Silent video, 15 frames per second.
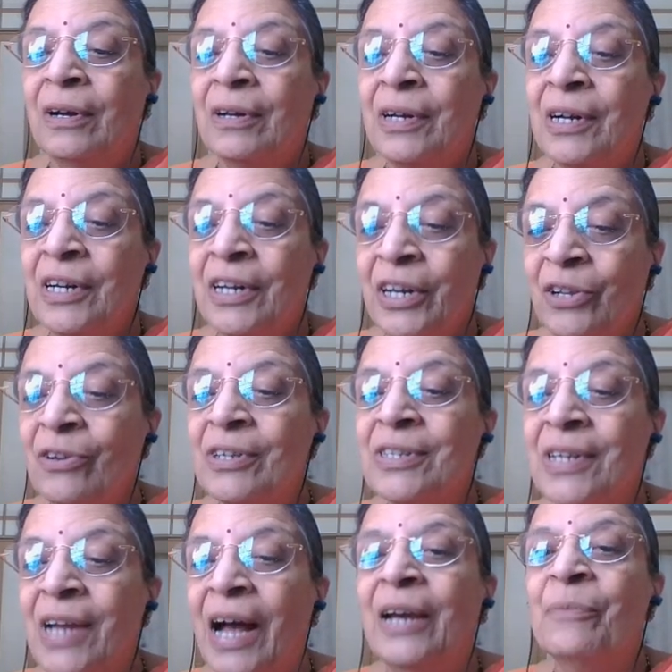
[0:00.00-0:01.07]
continuous
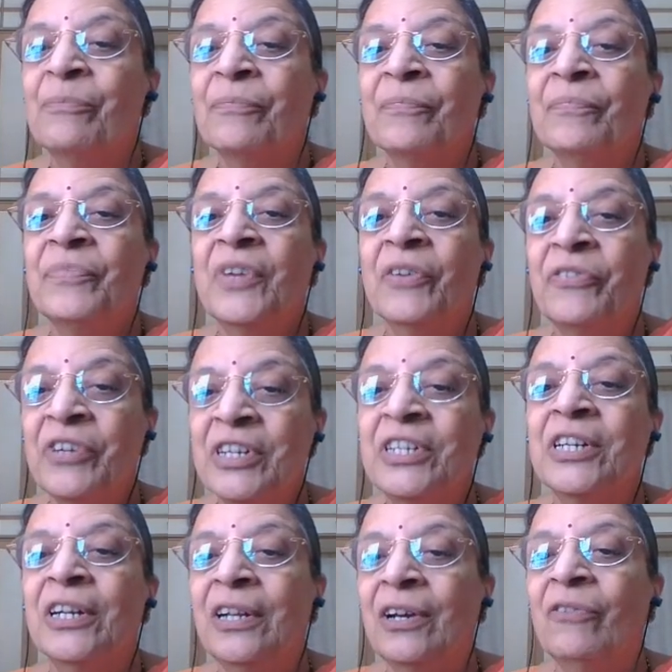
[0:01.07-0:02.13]
time
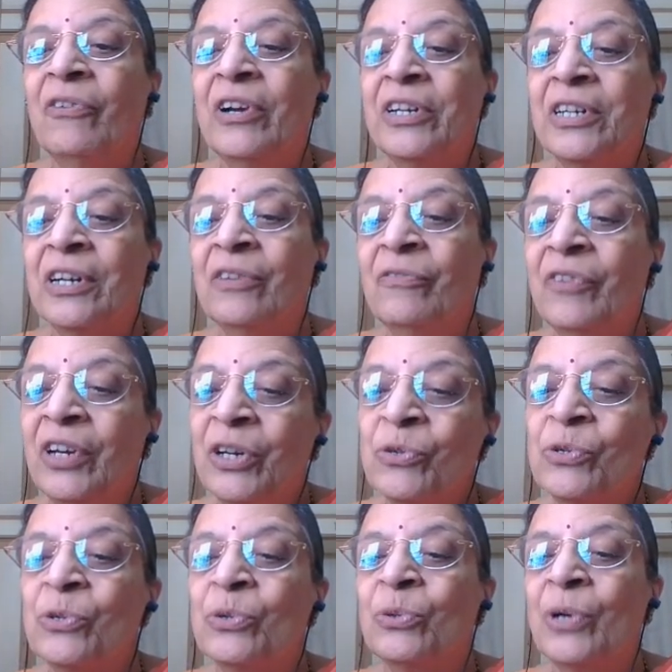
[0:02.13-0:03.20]
differential equation, we
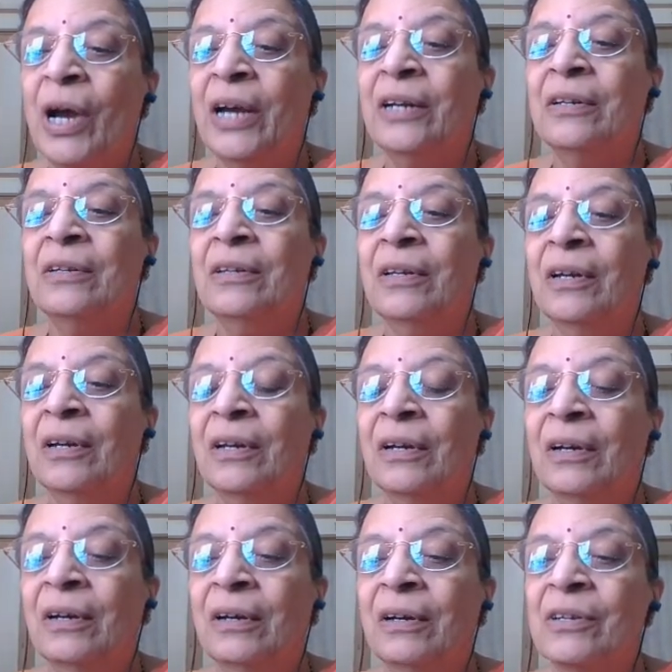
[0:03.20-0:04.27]
used to write the
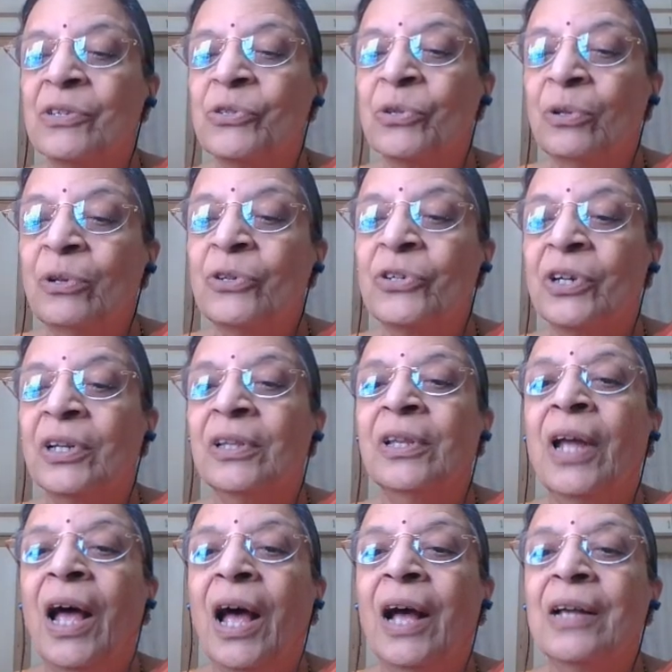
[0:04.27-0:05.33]
solution
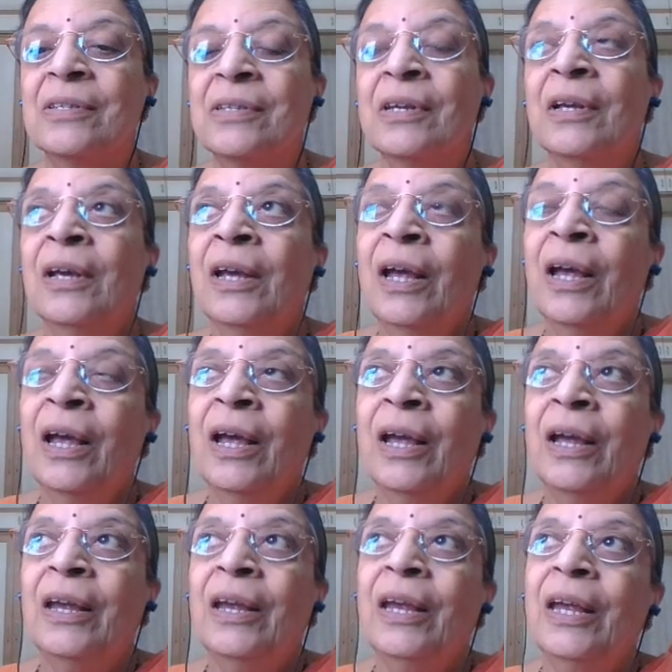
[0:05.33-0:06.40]
as
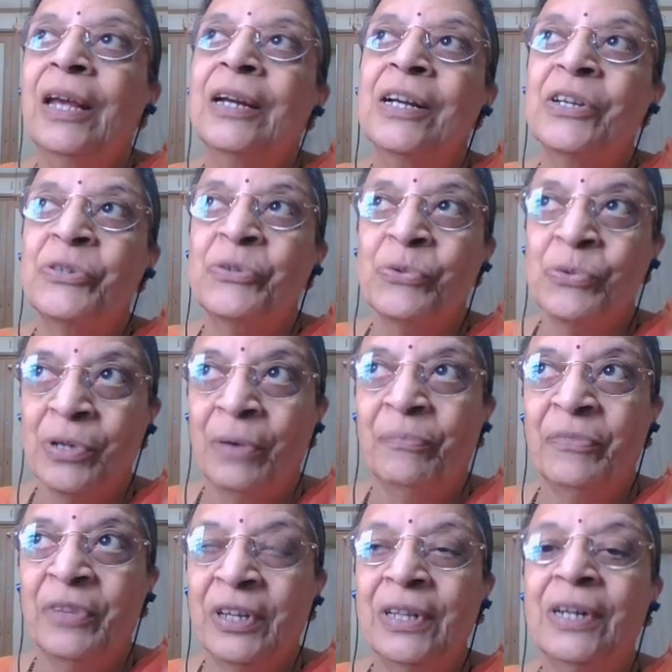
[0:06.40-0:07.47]
e raised to
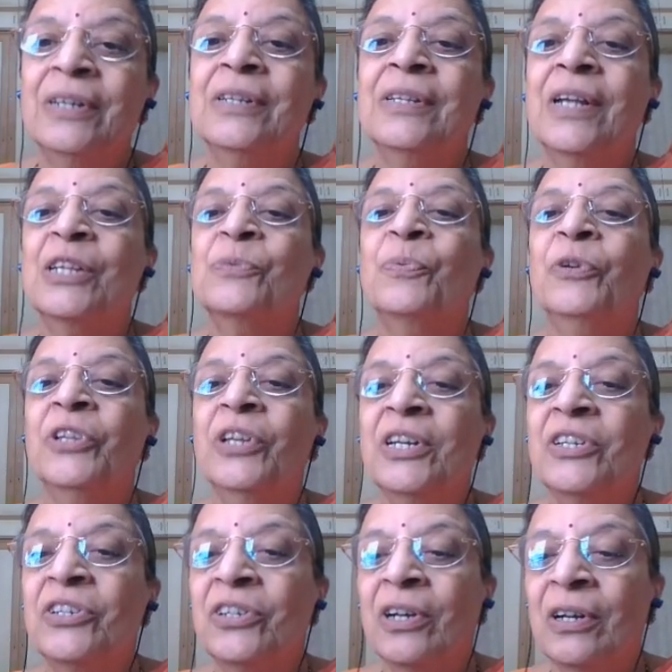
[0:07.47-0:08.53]
something, that is
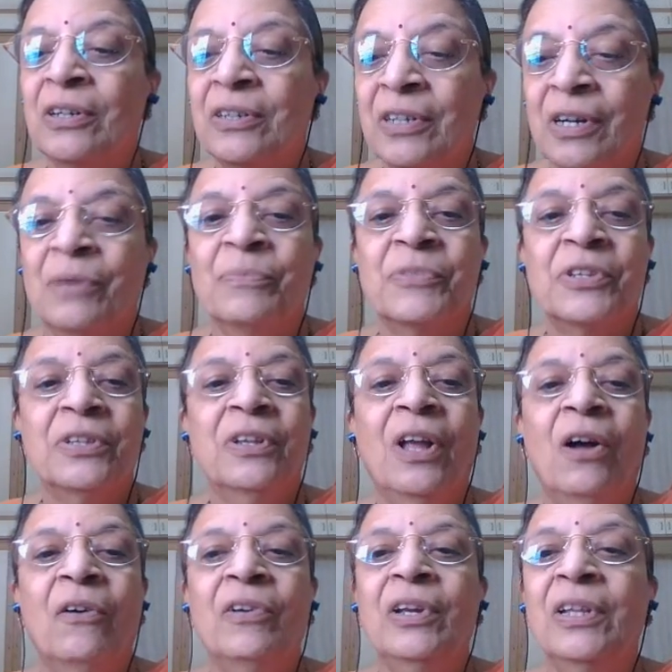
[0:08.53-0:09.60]
exponential terms.
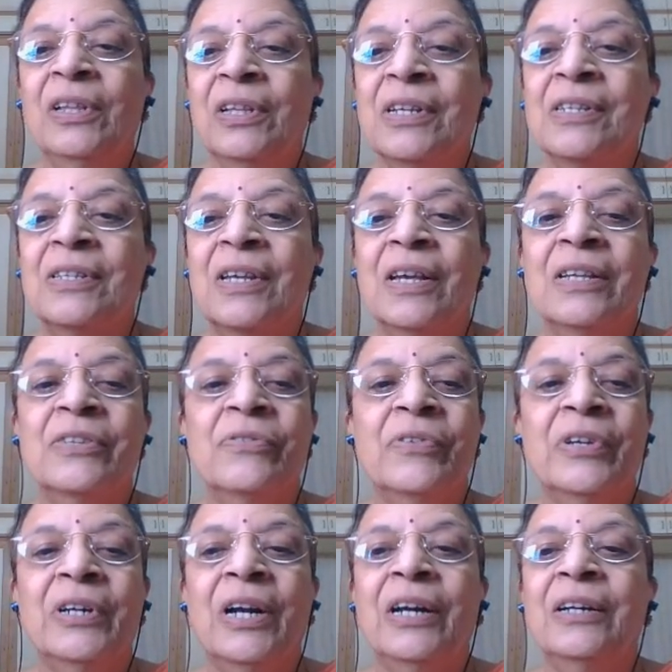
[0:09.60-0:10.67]
Now in this case
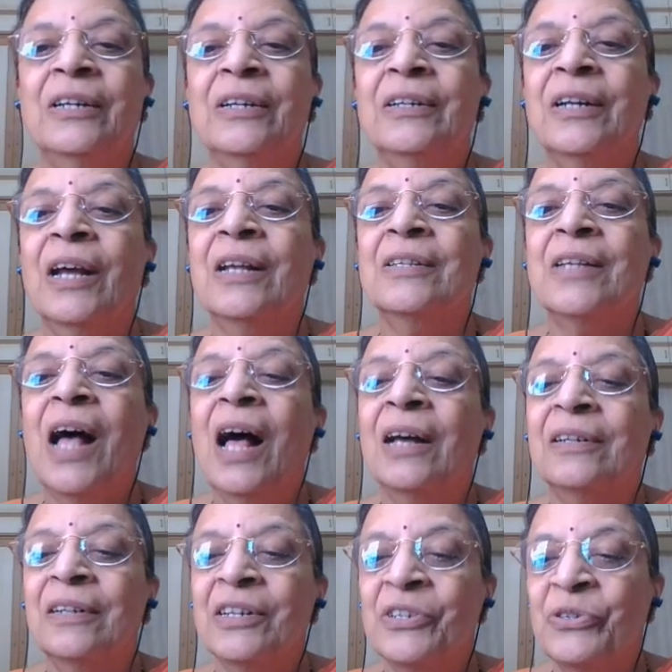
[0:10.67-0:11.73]
we write it as r
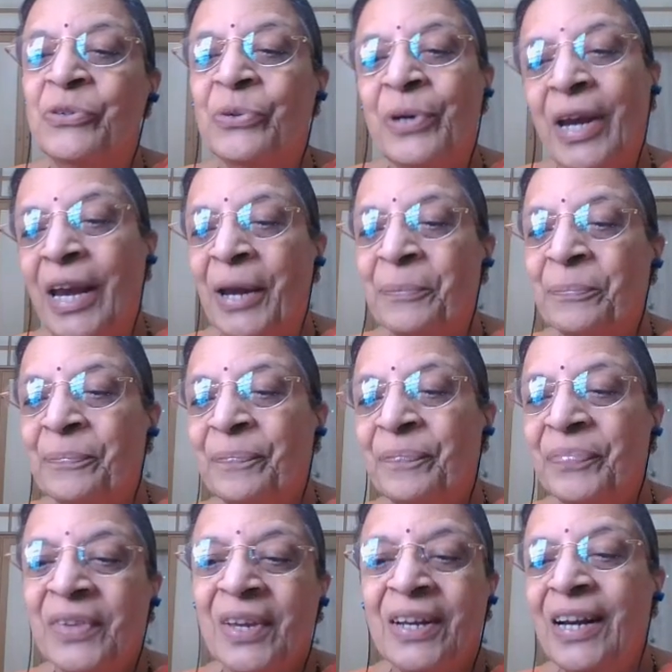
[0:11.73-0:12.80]
raised to k,
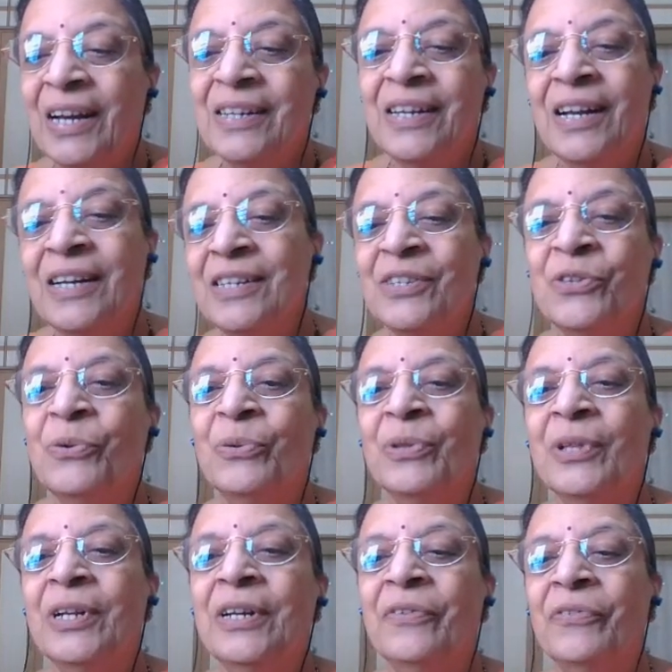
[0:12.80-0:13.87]
right? That is the
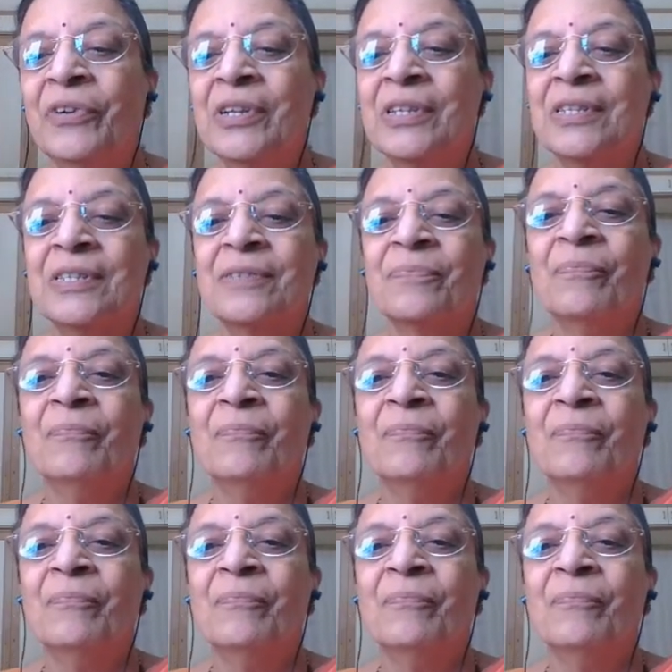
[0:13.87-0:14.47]
only difference.